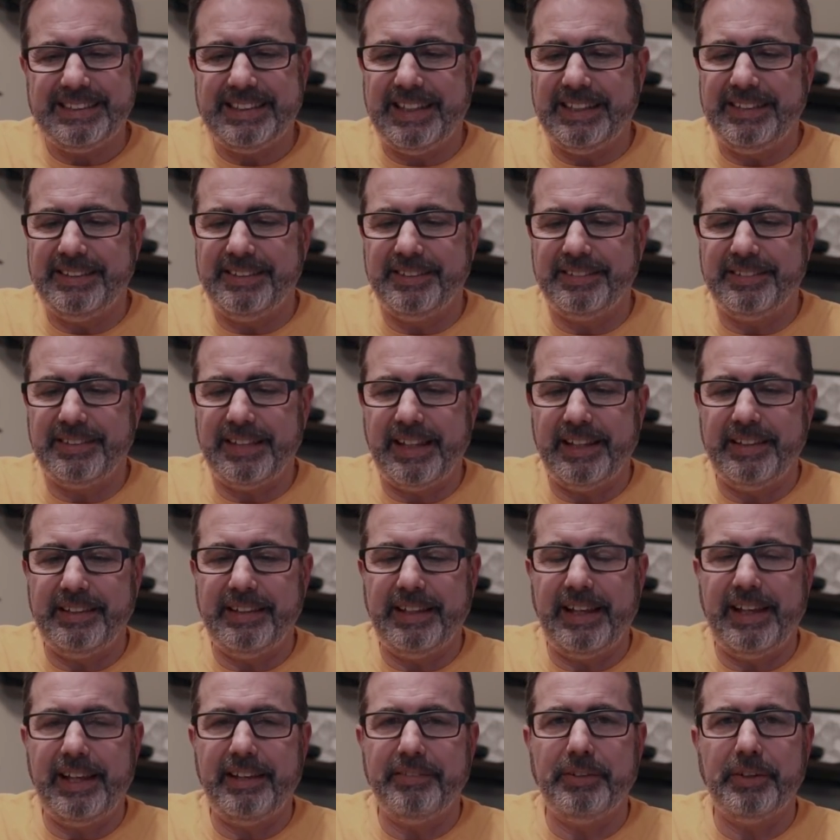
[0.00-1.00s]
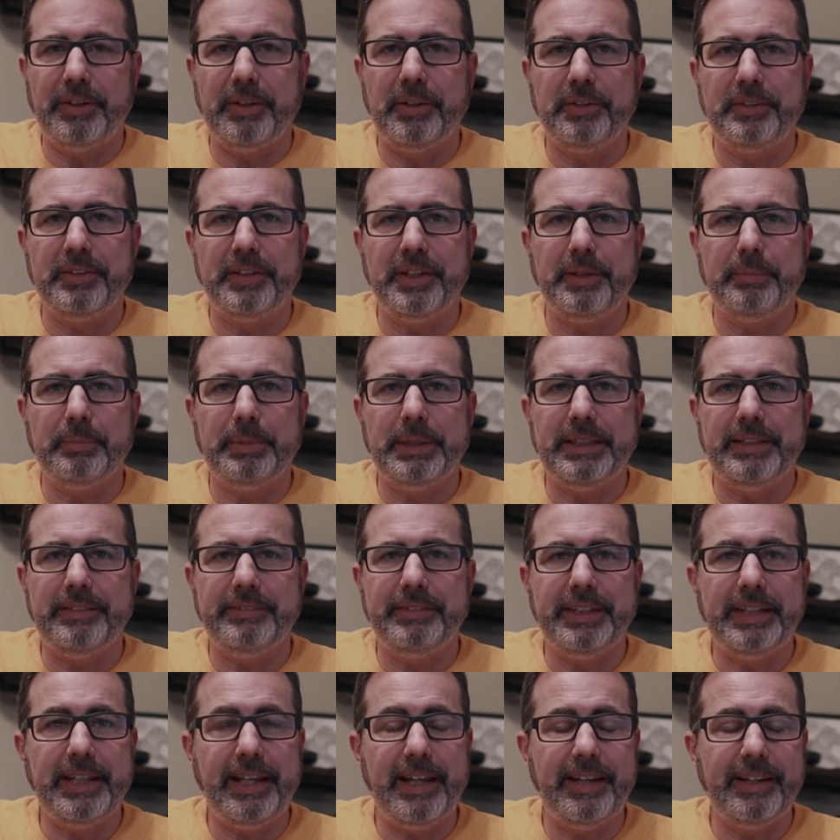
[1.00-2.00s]
I have a hard time
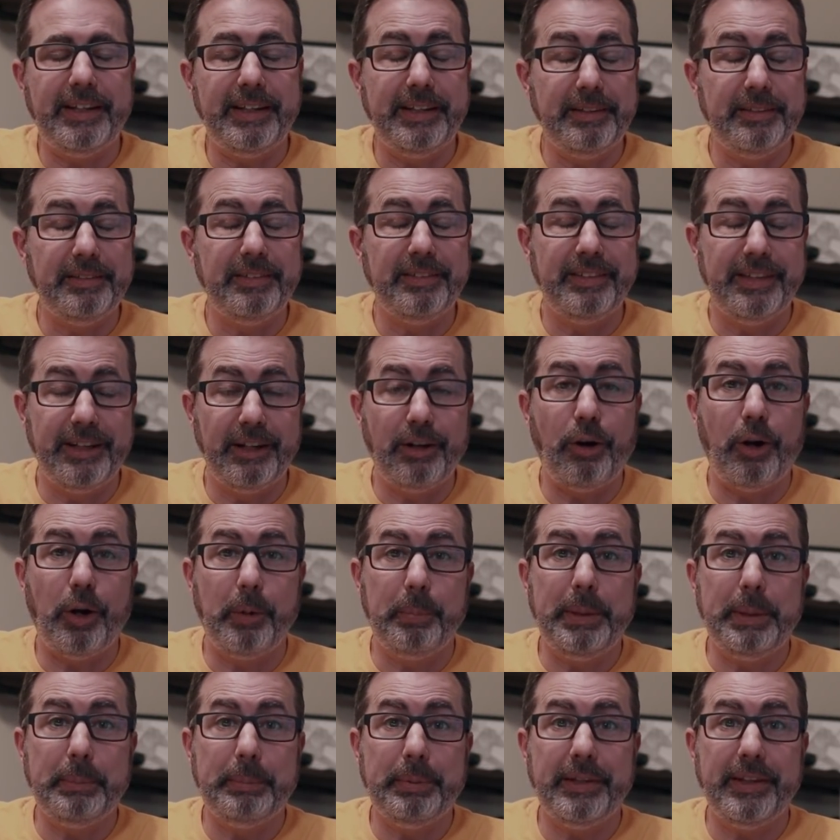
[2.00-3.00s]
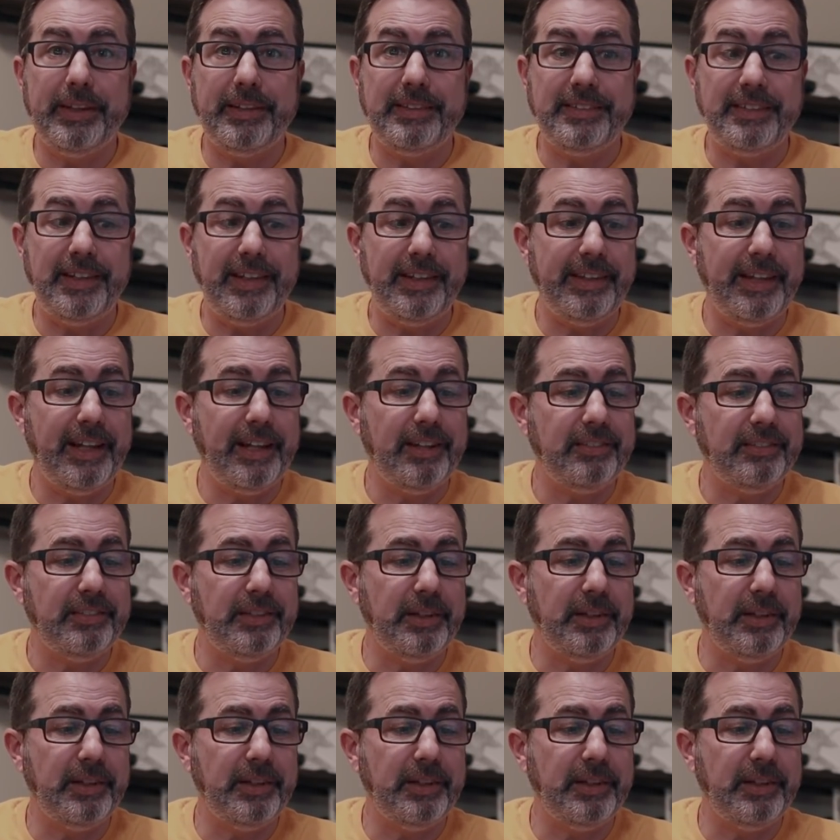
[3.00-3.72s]
believing that. And there are people that say that.